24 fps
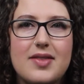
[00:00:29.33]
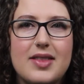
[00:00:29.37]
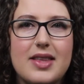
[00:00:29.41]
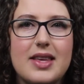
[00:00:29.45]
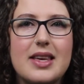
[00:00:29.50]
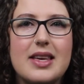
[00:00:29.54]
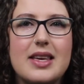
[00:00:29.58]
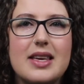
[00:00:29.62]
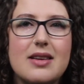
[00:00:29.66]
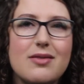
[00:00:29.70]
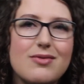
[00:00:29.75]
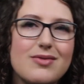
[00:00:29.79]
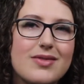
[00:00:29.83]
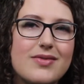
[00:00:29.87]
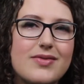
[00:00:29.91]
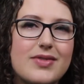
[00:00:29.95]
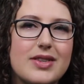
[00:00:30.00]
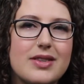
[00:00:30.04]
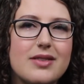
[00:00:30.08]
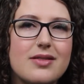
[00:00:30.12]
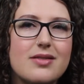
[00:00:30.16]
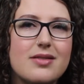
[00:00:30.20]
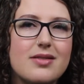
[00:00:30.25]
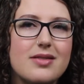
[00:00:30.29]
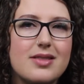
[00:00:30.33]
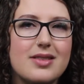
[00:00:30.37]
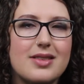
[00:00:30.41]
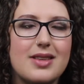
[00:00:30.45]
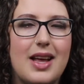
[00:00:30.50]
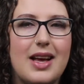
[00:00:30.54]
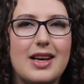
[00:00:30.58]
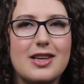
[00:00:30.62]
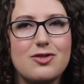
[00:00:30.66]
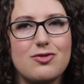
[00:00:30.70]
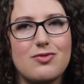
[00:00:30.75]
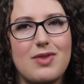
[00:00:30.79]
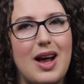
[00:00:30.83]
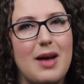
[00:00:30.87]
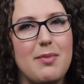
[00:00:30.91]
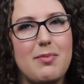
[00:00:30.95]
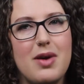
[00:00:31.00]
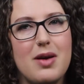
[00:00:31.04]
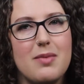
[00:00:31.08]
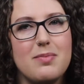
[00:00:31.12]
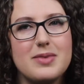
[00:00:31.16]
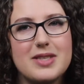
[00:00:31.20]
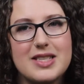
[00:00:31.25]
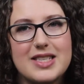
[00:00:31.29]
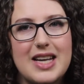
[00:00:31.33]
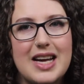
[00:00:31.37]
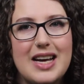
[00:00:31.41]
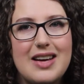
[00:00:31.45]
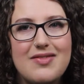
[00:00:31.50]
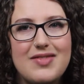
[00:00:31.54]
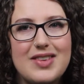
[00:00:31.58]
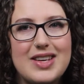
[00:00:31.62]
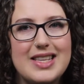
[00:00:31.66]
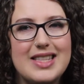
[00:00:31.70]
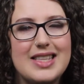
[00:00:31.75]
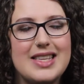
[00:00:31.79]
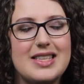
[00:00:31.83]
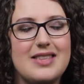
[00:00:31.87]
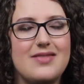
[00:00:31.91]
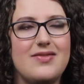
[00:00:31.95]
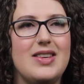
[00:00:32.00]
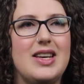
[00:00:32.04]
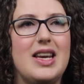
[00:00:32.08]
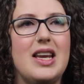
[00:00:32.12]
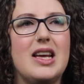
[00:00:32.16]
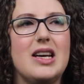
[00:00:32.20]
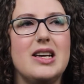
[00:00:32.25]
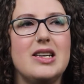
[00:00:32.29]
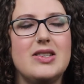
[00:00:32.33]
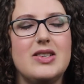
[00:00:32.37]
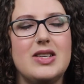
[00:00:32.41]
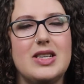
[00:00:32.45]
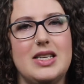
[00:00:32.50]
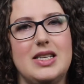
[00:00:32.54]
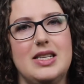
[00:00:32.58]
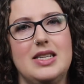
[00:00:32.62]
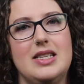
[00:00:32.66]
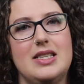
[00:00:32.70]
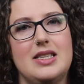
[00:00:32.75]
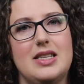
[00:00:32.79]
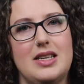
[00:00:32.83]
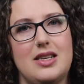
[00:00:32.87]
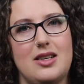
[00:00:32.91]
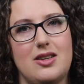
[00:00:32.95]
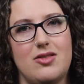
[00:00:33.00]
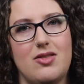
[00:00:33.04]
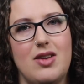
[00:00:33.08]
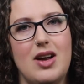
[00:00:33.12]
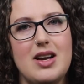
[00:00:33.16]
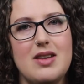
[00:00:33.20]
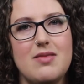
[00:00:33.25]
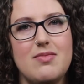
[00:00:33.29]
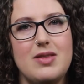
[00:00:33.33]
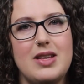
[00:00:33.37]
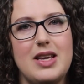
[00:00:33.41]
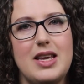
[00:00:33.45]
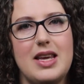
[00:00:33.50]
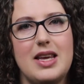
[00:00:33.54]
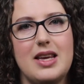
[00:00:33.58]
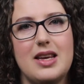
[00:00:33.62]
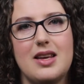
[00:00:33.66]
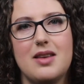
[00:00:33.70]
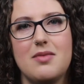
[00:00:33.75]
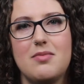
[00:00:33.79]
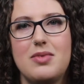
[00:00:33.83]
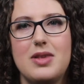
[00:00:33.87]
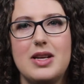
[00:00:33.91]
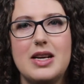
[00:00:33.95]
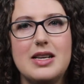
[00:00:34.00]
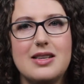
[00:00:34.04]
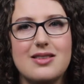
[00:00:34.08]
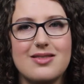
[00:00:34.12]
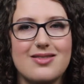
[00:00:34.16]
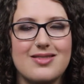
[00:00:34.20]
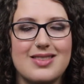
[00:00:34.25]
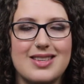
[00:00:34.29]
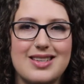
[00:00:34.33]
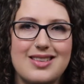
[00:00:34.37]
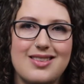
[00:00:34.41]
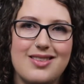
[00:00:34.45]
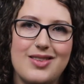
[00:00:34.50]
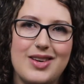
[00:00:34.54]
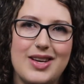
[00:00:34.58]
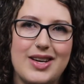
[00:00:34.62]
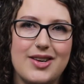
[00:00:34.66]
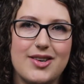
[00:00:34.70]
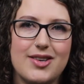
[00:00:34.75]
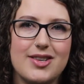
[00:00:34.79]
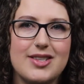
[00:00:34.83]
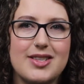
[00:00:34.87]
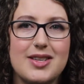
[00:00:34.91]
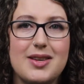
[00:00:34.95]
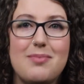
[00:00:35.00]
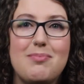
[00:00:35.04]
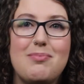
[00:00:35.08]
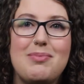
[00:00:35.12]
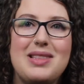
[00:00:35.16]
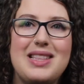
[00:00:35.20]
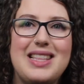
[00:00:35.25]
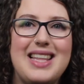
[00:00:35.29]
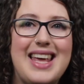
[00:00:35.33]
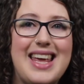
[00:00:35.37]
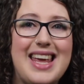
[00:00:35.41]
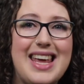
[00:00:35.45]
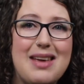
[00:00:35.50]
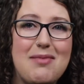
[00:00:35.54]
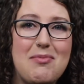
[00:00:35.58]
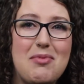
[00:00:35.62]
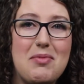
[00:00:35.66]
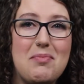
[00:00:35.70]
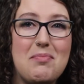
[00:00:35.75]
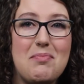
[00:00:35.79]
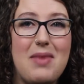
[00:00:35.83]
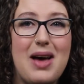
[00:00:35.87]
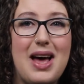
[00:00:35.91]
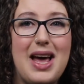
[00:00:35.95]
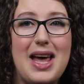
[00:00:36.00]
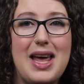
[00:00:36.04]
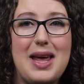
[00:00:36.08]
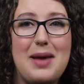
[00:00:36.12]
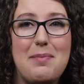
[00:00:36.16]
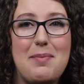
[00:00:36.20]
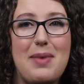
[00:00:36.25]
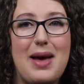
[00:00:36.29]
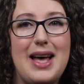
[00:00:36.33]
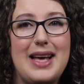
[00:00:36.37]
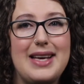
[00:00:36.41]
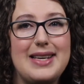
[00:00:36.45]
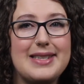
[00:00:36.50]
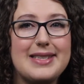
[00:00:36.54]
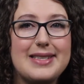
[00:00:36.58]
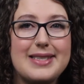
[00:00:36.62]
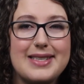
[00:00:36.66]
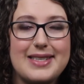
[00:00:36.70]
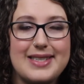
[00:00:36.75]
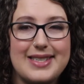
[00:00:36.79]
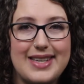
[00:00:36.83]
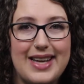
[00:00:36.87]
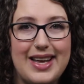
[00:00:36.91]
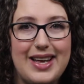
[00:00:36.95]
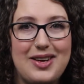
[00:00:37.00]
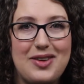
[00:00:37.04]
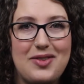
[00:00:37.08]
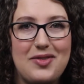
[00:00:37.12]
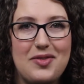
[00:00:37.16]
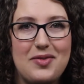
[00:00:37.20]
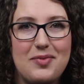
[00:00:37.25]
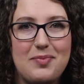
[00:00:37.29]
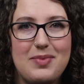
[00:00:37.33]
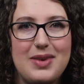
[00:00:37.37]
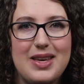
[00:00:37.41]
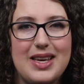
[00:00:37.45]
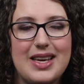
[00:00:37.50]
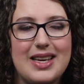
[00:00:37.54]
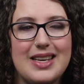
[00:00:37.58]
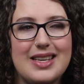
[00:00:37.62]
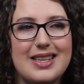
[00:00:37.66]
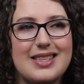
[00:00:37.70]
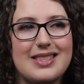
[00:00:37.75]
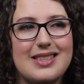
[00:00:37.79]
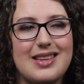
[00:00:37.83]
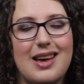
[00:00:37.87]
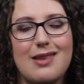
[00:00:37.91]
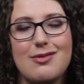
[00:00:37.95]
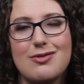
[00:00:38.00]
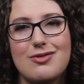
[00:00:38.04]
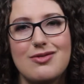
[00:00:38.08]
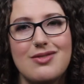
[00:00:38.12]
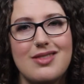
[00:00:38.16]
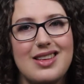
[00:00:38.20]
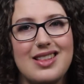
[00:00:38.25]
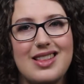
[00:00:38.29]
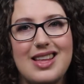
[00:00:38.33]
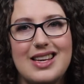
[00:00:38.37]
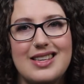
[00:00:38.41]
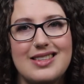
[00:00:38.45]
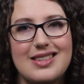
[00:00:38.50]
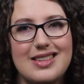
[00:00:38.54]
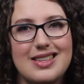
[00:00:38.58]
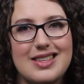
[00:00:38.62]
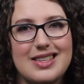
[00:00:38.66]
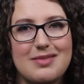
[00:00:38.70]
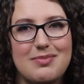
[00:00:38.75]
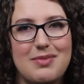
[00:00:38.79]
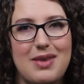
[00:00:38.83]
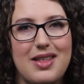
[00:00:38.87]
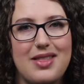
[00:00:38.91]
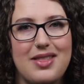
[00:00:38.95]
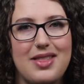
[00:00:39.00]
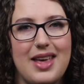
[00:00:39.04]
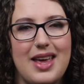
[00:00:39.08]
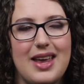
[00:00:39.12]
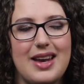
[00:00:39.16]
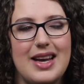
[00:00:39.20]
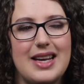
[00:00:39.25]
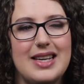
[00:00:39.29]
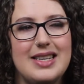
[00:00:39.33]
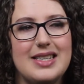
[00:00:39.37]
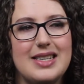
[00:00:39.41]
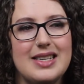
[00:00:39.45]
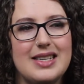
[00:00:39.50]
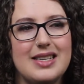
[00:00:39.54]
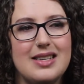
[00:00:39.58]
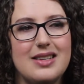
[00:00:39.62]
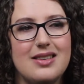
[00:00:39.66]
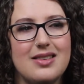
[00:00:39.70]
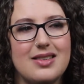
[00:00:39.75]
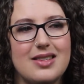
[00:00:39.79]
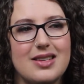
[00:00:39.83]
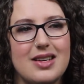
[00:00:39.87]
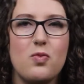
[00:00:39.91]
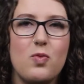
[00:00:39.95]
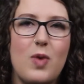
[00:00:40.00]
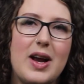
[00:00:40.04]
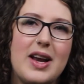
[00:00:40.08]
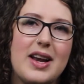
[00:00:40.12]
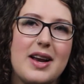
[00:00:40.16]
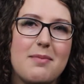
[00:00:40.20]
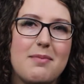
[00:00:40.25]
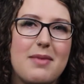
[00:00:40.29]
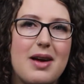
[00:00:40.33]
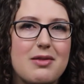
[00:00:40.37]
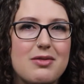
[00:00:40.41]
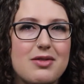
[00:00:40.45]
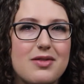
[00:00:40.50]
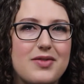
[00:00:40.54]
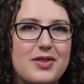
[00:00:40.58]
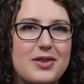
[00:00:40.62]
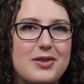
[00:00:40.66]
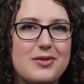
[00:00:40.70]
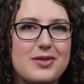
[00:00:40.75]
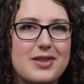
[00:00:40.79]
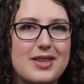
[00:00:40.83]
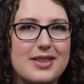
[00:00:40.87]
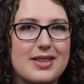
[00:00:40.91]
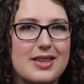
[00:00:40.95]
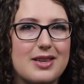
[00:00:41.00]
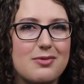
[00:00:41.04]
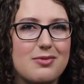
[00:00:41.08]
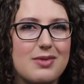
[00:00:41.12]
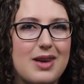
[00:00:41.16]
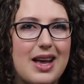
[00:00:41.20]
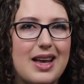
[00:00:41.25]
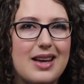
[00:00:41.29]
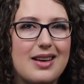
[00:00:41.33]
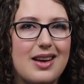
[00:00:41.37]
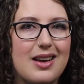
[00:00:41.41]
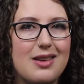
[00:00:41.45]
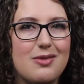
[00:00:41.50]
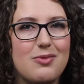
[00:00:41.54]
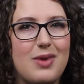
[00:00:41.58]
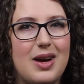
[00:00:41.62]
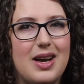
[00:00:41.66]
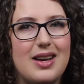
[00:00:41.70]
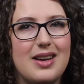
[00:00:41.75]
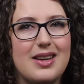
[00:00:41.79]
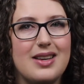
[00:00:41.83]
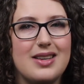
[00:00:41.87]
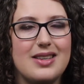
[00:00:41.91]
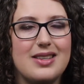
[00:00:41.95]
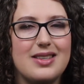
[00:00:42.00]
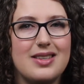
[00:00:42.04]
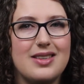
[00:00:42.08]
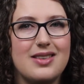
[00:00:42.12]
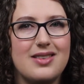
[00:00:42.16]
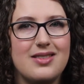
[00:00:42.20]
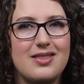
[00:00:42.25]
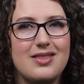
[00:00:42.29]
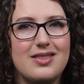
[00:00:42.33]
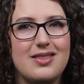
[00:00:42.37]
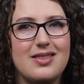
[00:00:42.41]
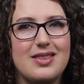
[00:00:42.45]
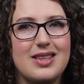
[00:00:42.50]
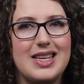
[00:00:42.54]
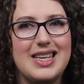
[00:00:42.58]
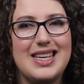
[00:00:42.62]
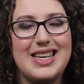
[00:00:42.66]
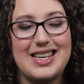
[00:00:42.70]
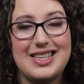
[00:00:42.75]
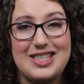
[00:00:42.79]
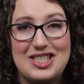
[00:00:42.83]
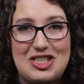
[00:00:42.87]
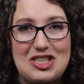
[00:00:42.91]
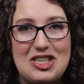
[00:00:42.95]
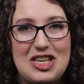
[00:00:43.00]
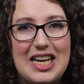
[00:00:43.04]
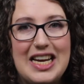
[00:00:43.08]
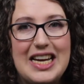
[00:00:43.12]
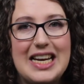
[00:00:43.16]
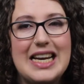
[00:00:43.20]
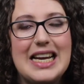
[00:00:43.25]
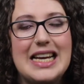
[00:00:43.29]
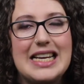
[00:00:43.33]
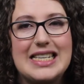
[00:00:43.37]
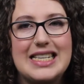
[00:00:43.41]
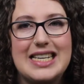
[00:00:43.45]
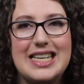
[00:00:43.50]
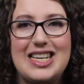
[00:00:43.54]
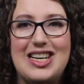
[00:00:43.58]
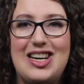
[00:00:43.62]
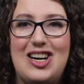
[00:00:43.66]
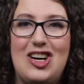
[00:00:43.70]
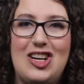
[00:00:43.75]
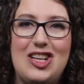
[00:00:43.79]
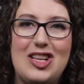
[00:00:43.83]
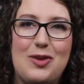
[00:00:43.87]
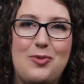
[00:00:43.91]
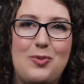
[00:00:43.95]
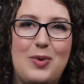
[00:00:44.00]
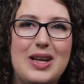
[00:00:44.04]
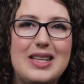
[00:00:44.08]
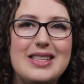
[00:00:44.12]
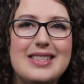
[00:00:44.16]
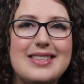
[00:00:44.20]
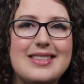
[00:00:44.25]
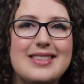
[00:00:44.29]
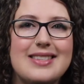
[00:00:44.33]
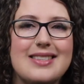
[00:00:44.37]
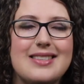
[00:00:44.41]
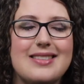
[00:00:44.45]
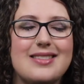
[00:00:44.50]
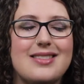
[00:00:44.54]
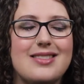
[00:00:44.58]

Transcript: of the reviews slash wrap up stuff in this video is incredibly incomplete or incoherent, blame my past self because I was really lazy this month and I didn't write up my reviews as I read. I waited until yesterday and did it all at once.